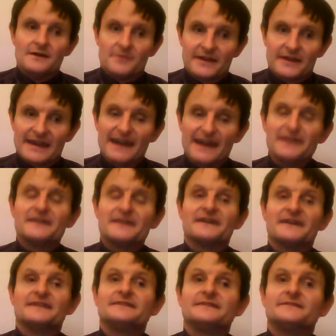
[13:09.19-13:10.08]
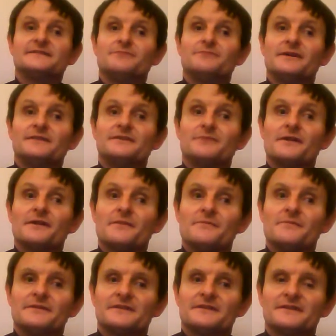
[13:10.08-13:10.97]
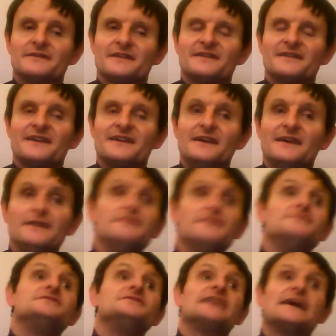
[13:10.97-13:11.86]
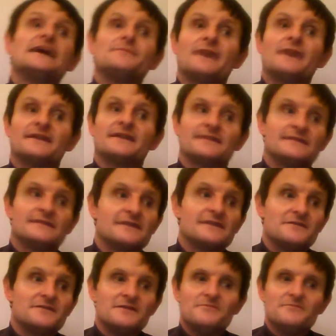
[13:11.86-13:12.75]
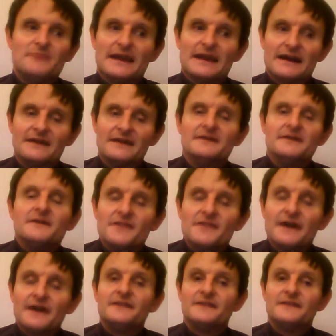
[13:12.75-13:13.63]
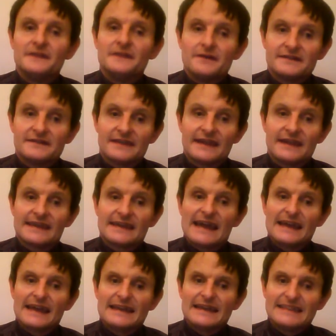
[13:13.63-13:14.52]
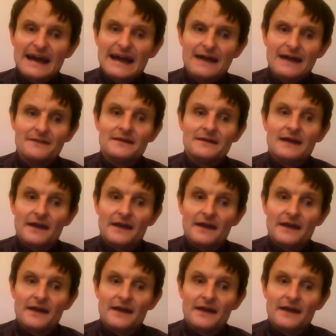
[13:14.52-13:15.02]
But Canada is a huge landmass, and it's even bigger than the USA. Canada.